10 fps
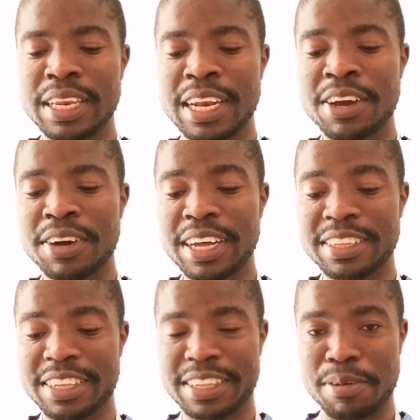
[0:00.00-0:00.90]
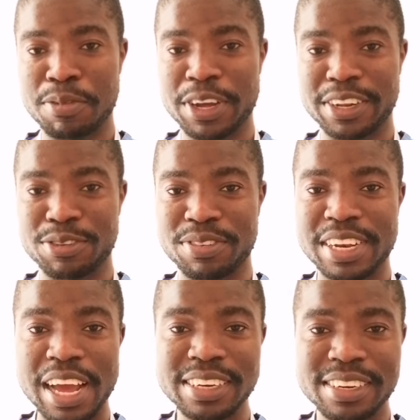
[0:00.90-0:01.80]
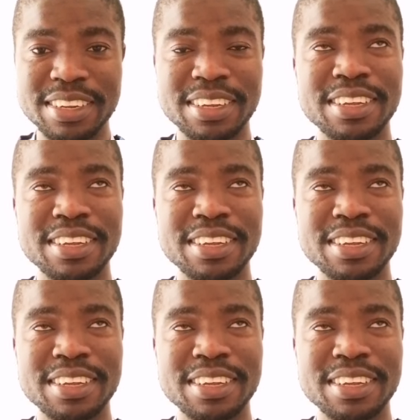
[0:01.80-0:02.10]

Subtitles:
Now, as I'm going to start,